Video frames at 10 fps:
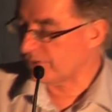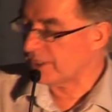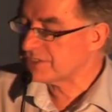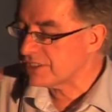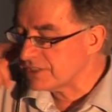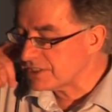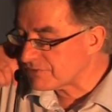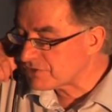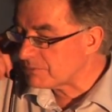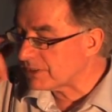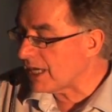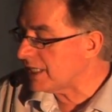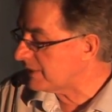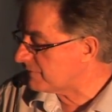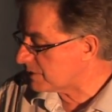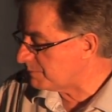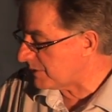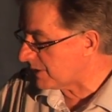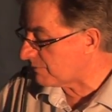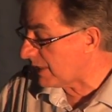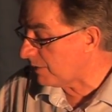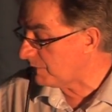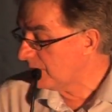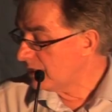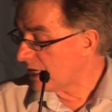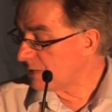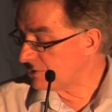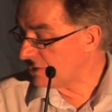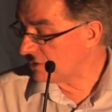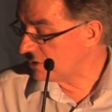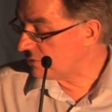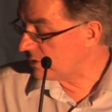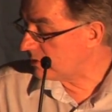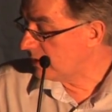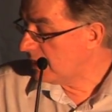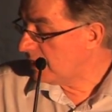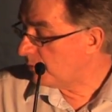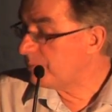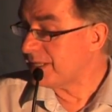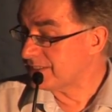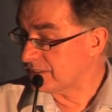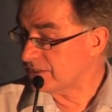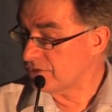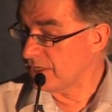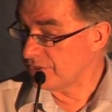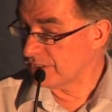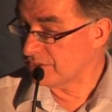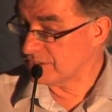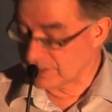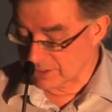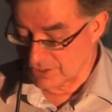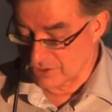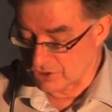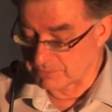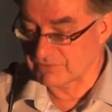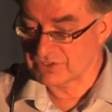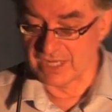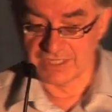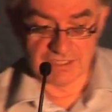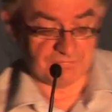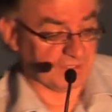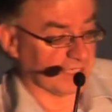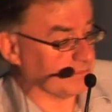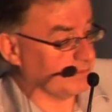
for the existence of some kind of spirit realm, I would argue that we're better to try and think of these things in terms of scientific